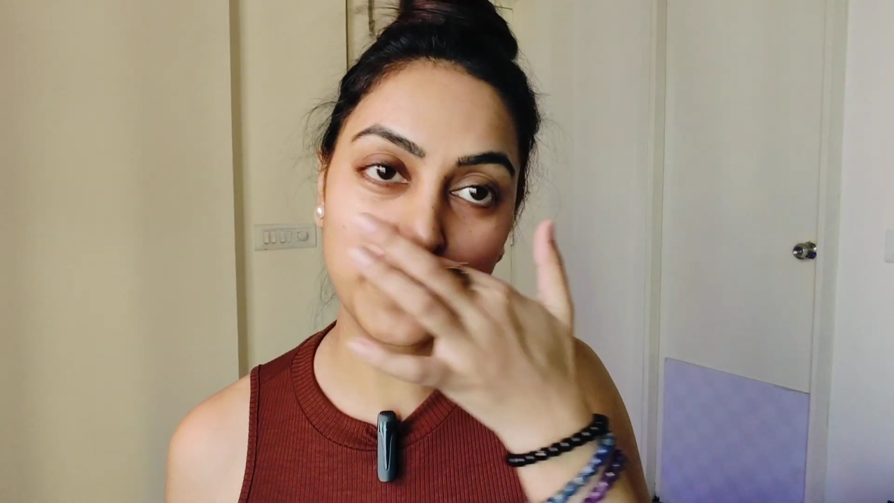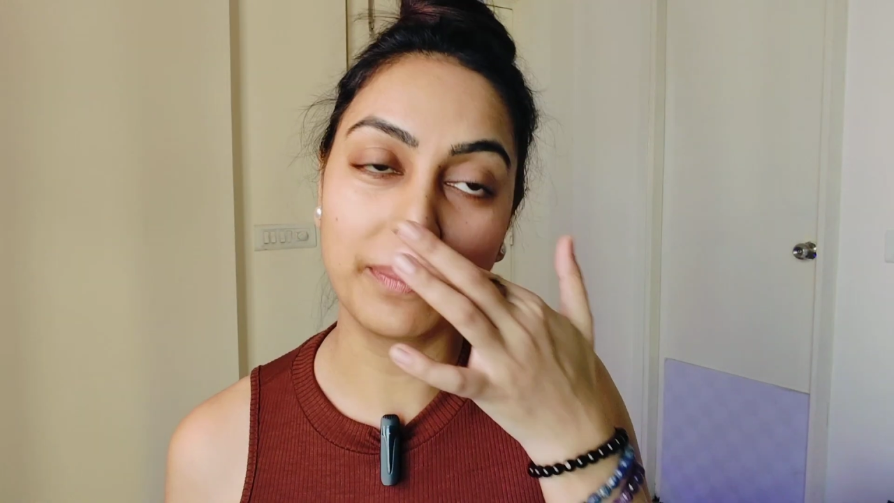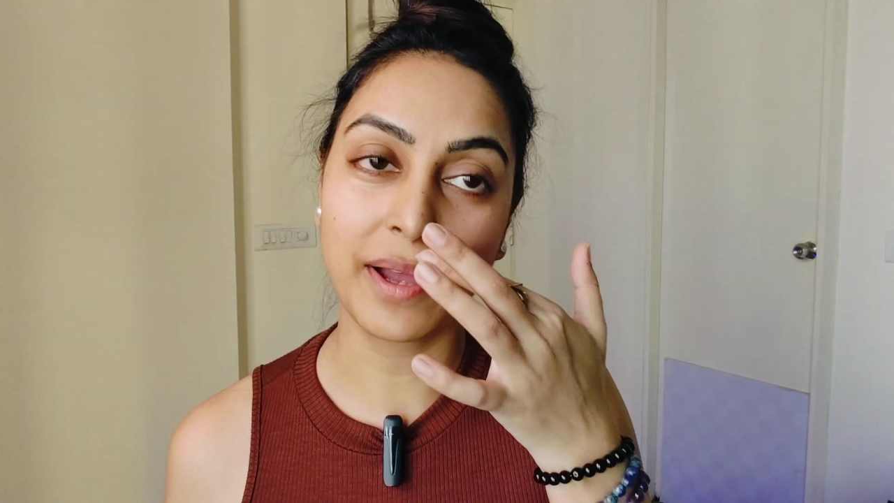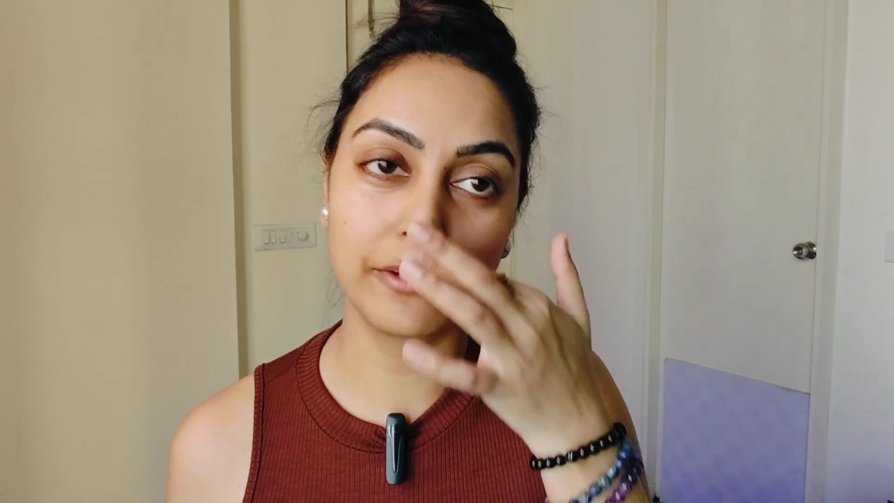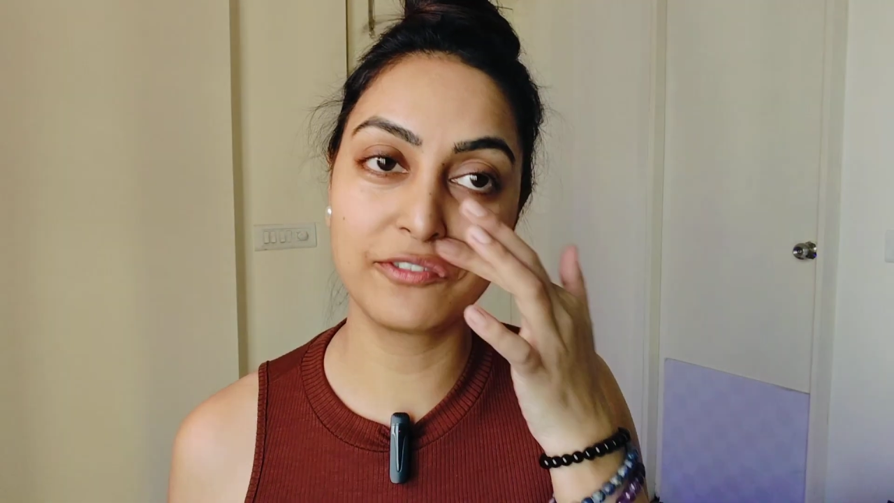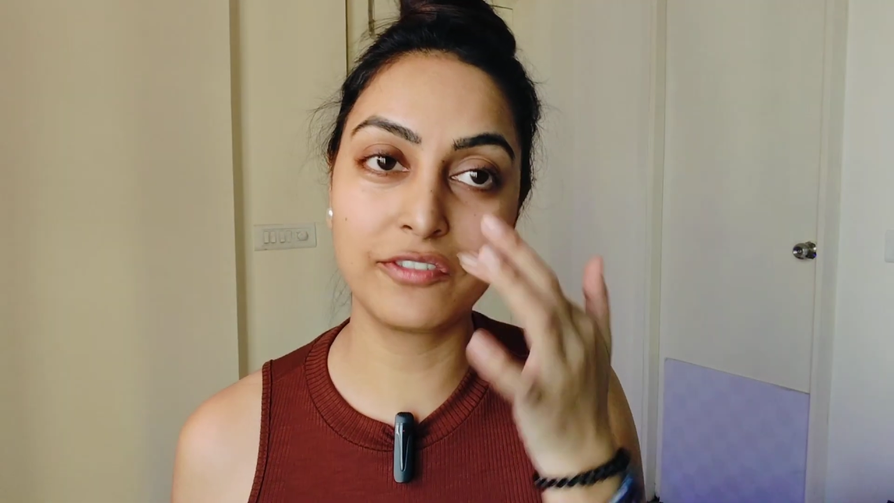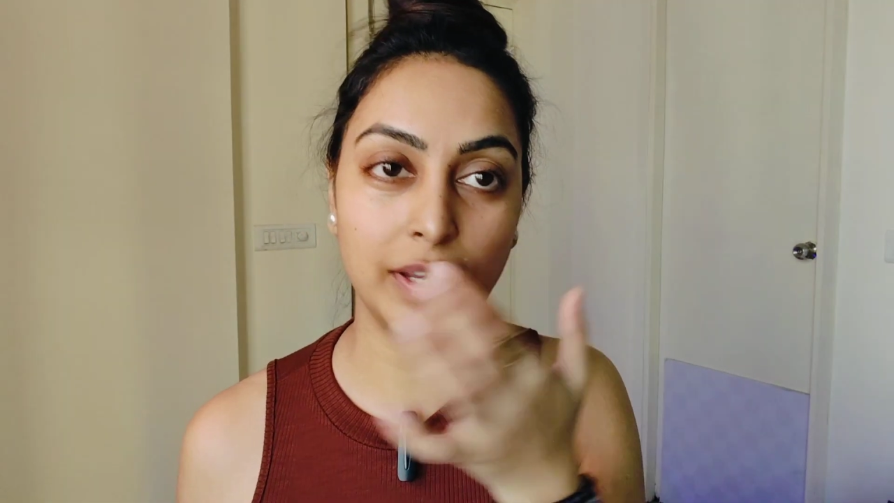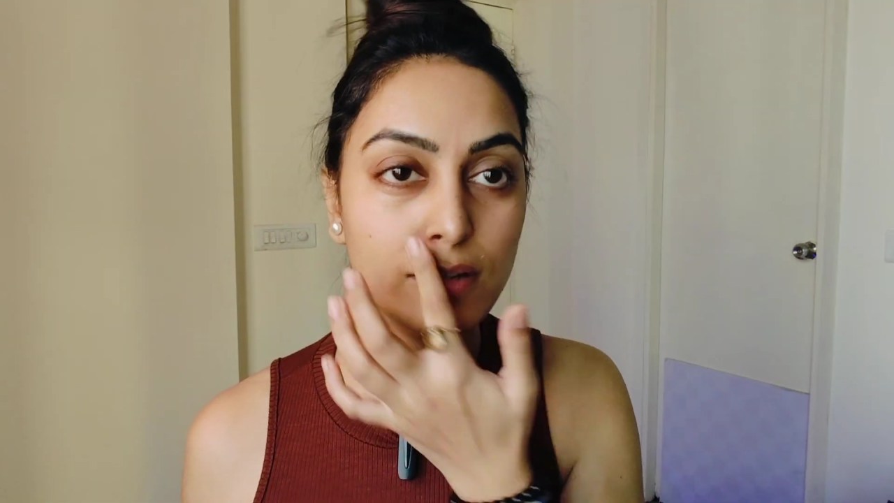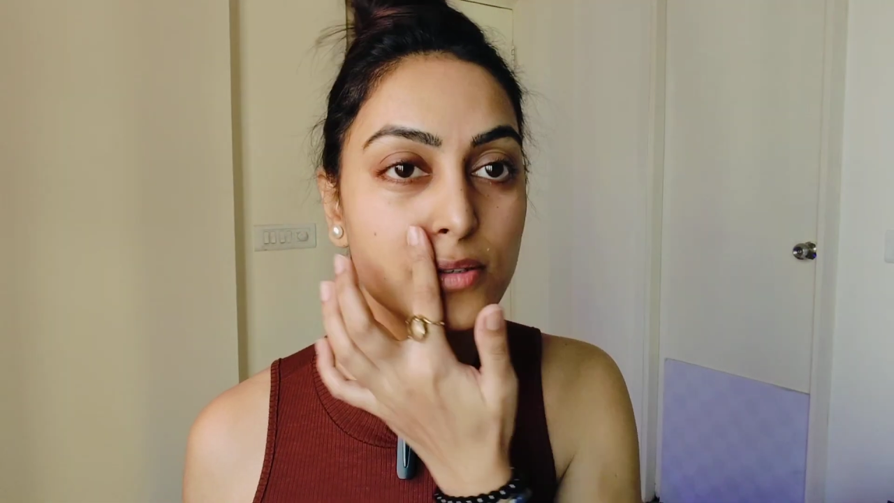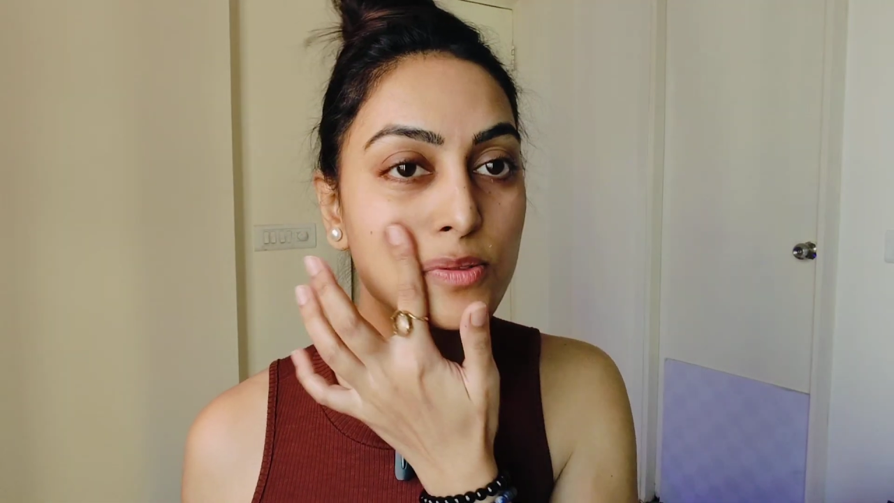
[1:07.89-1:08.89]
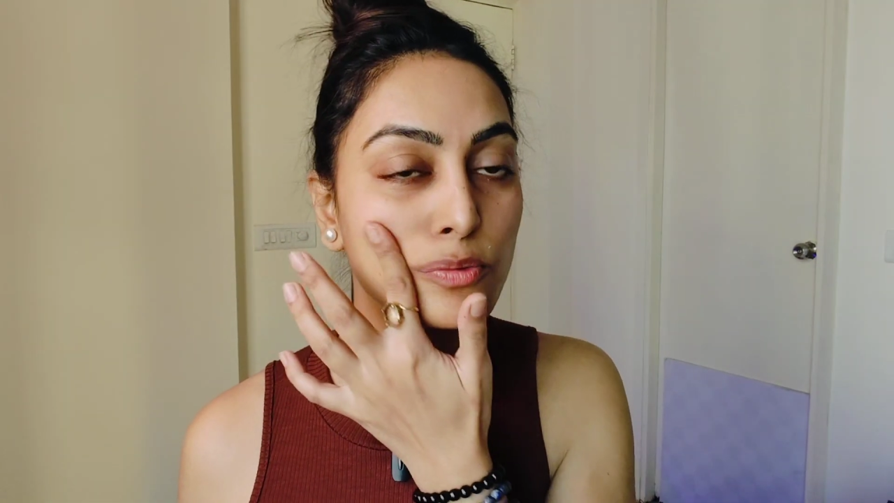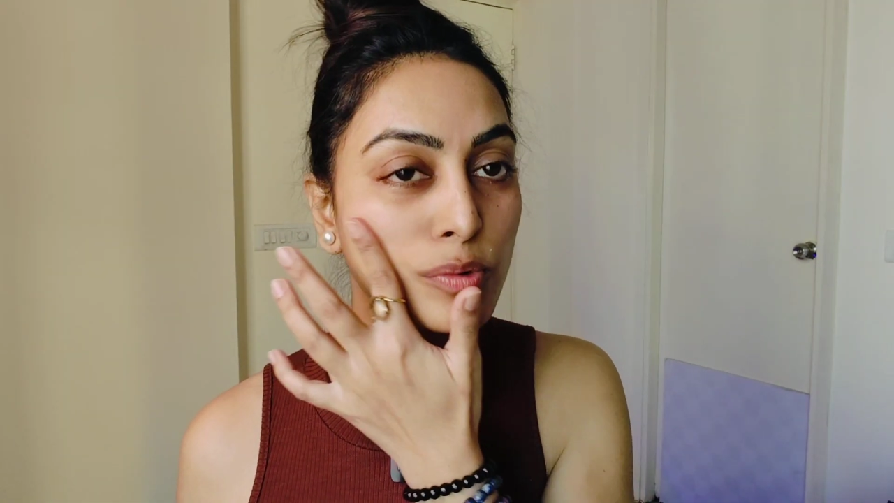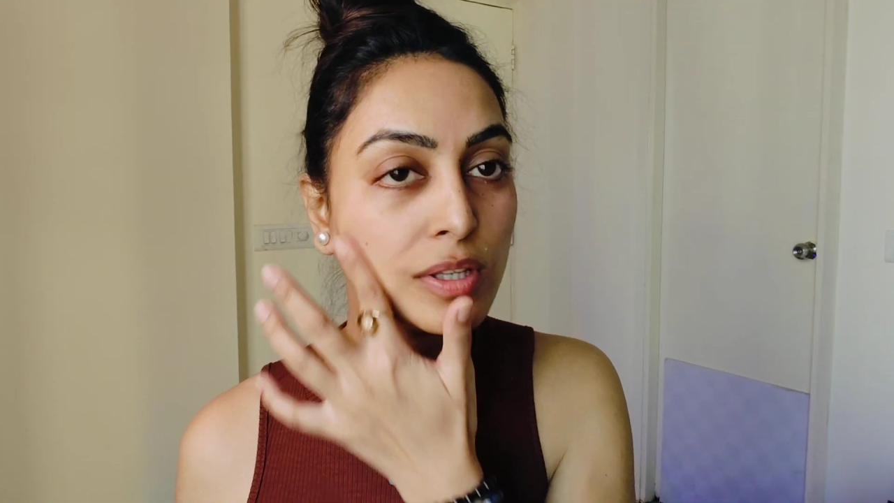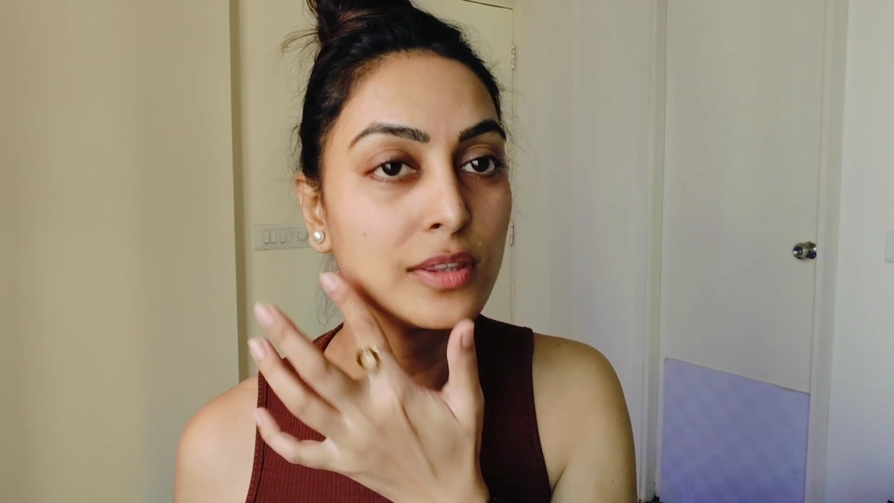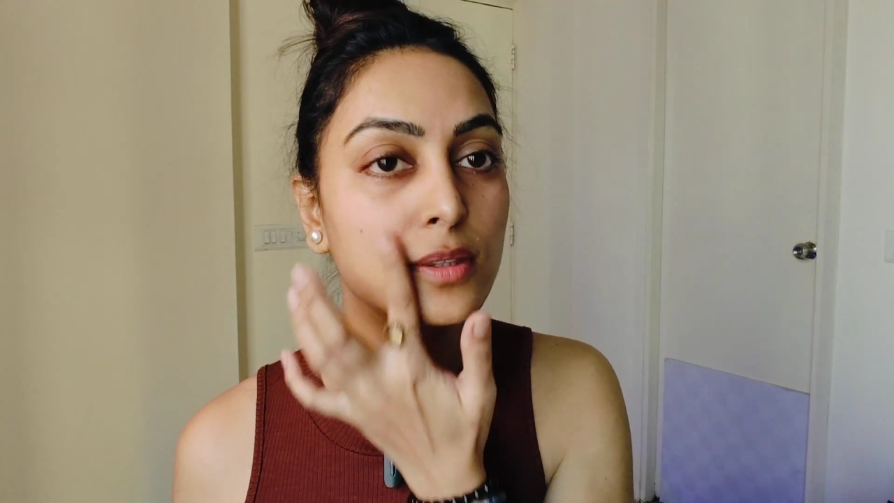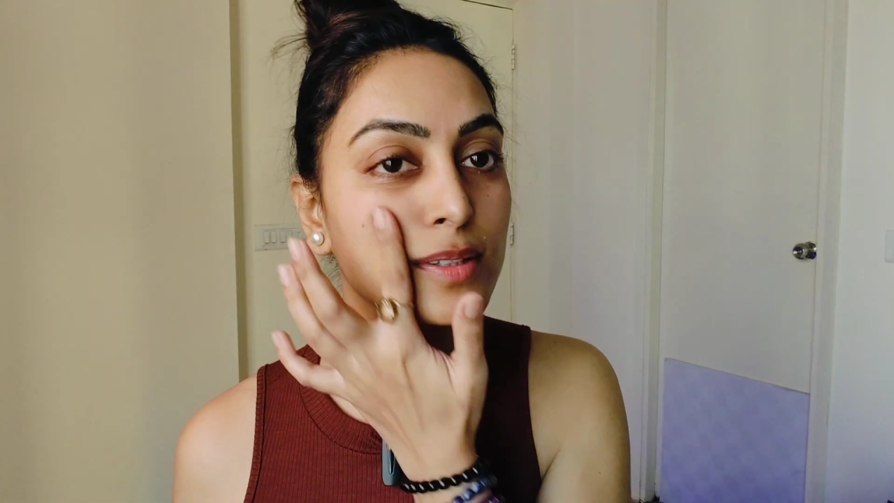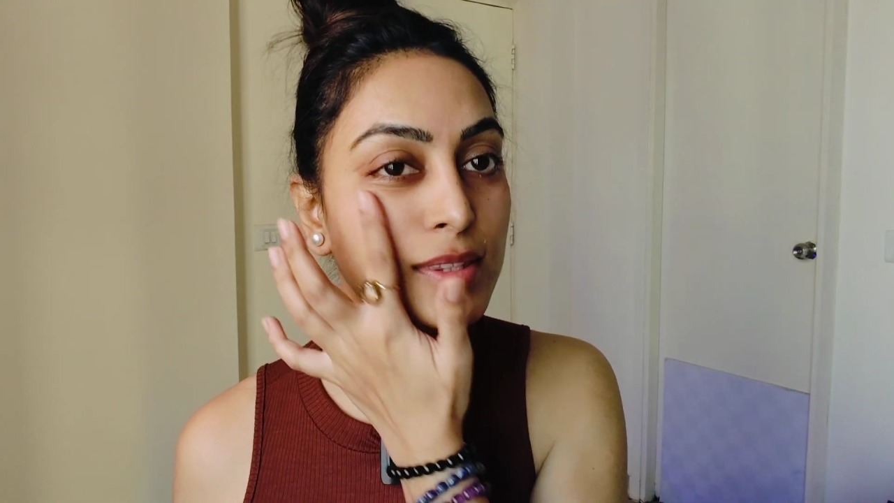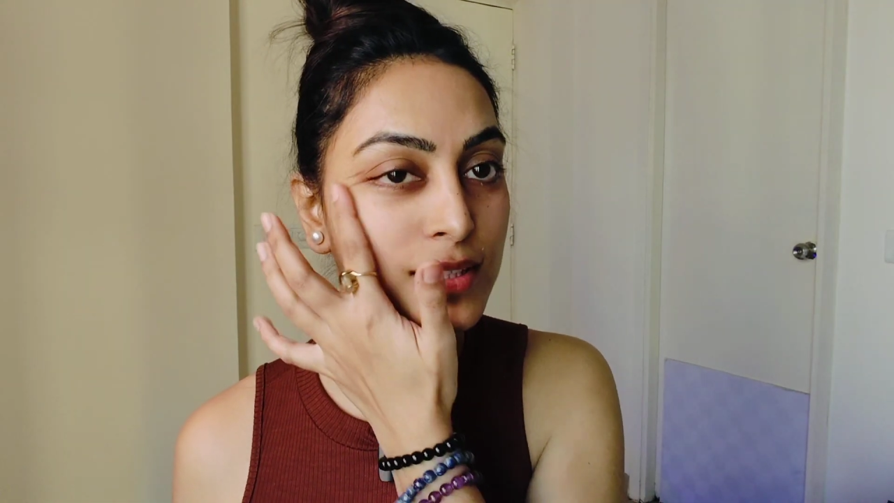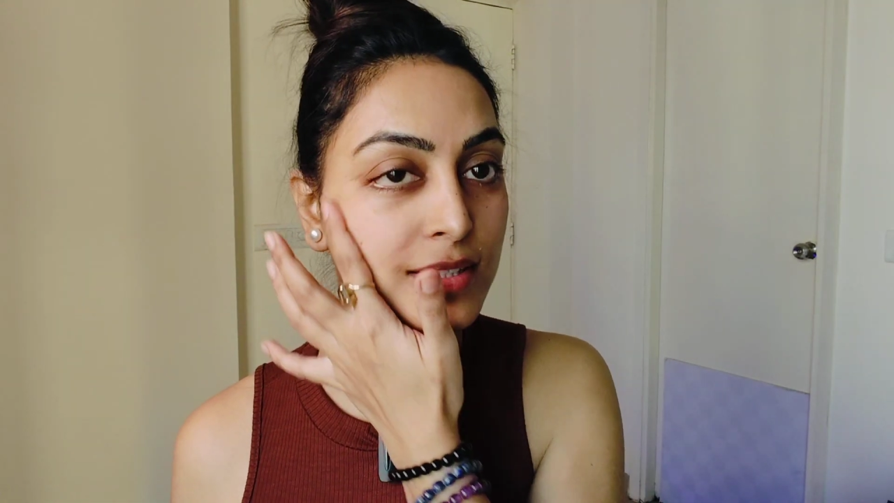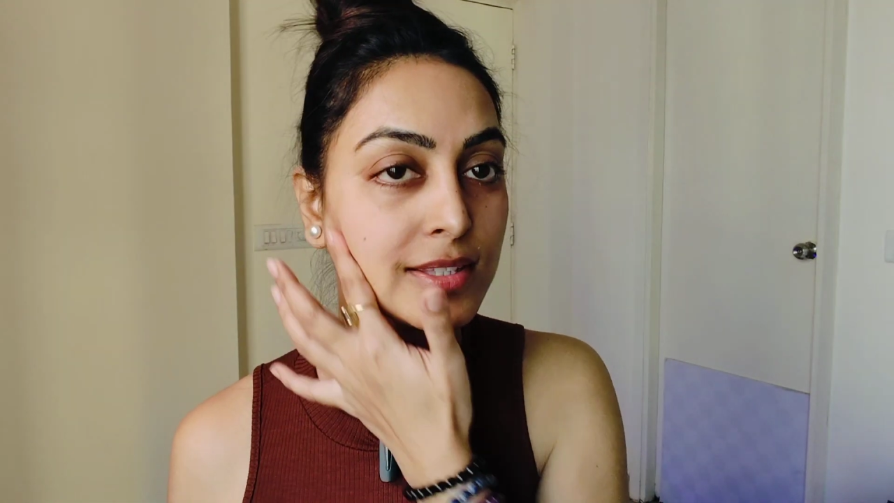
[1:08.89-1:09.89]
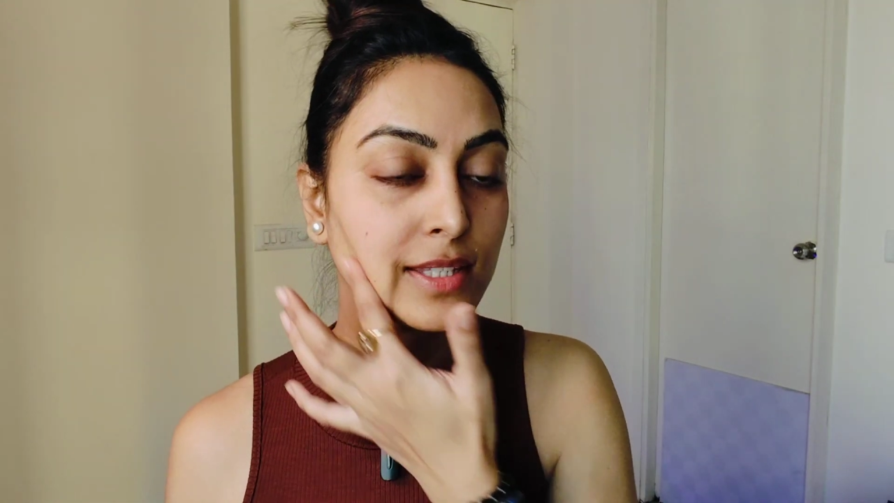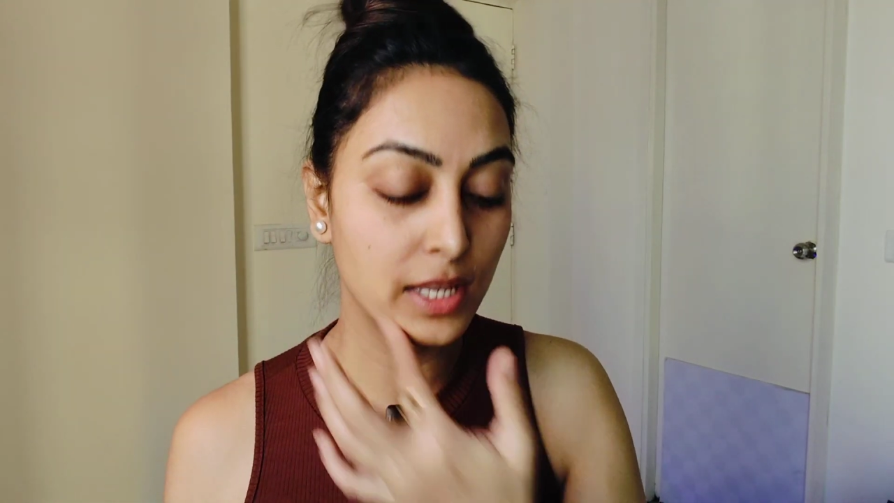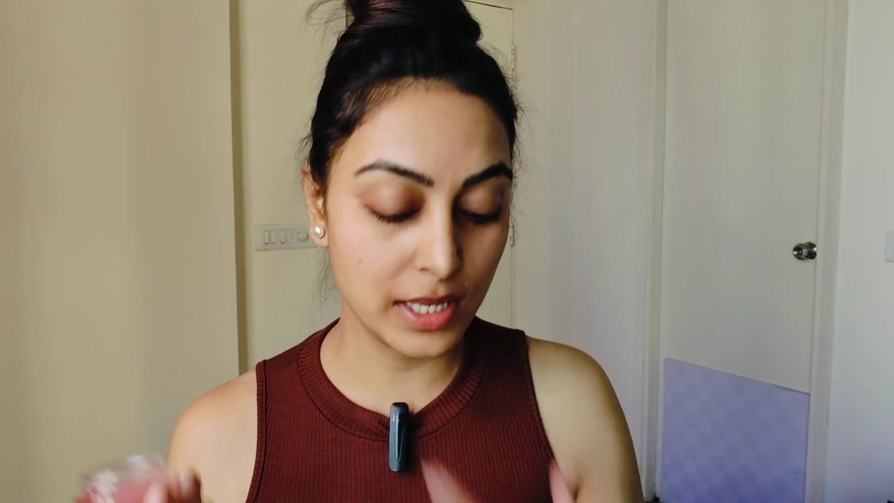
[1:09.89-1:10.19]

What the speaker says: my face with this.